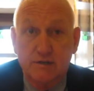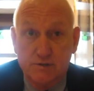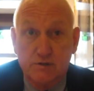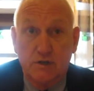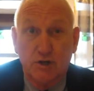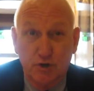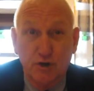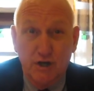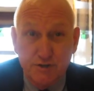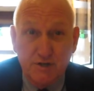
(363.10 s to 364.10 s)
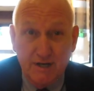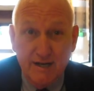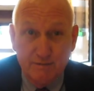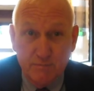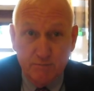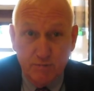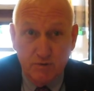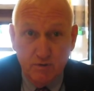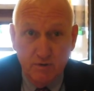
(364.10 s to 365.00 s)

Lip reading: This is a Ku Klux Klan member